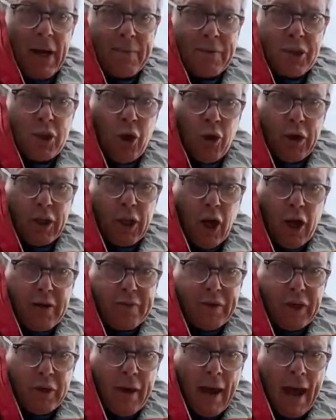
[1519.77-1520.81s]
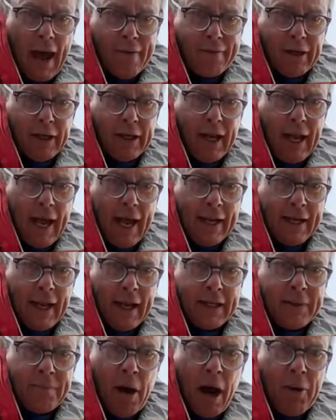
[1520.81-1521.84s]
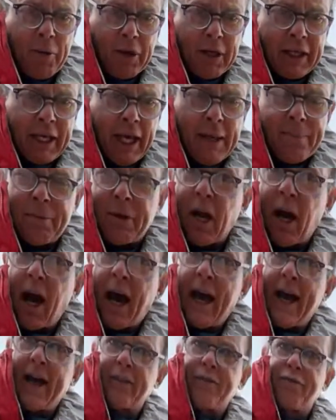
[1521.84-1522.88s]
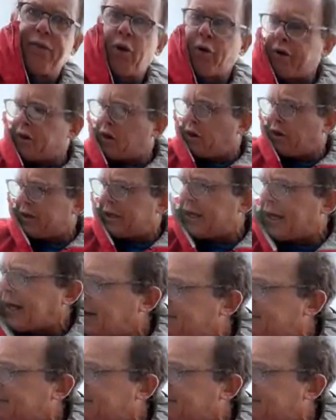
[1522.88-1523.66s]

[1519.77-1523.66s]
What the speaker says: I'm sure a lot of you have it, and you might want to keep an eye out for it on...